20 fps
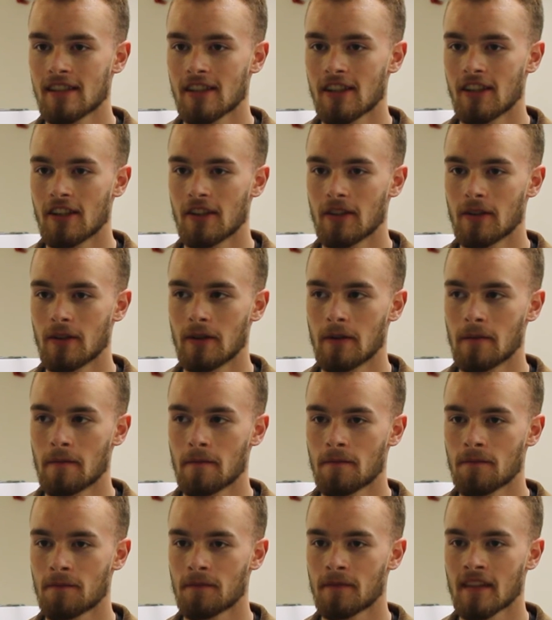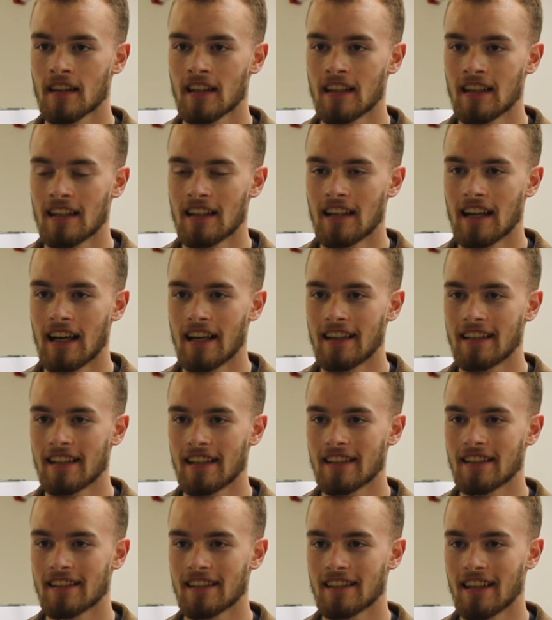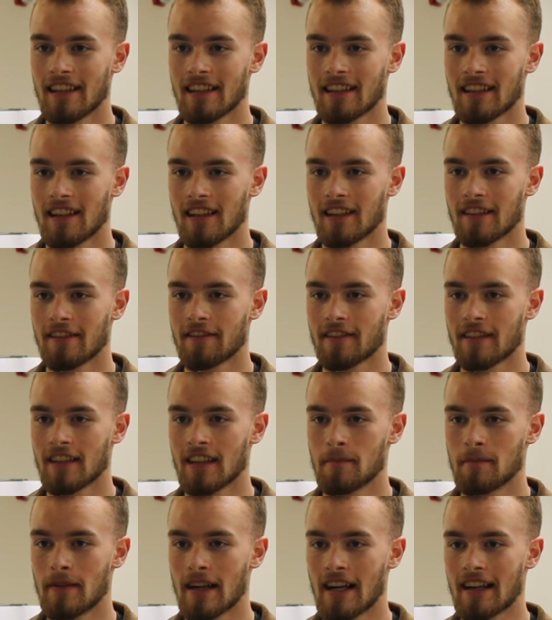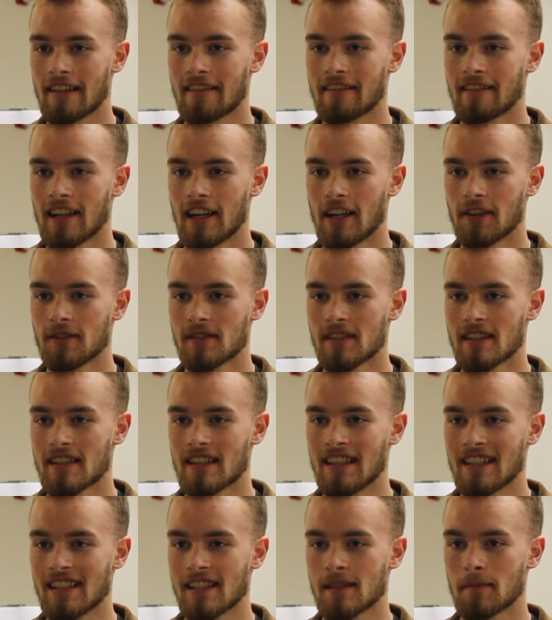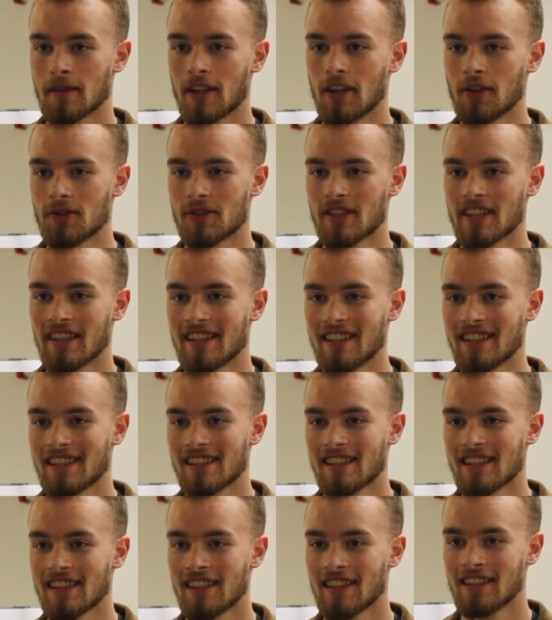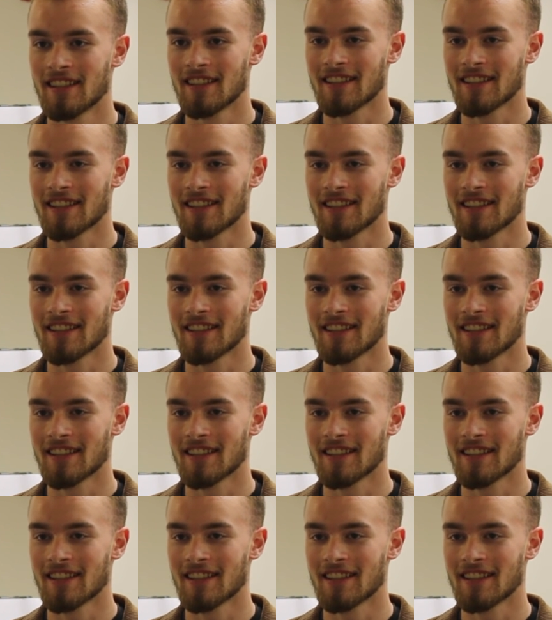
so I did like all of the backgrounds, the explosions,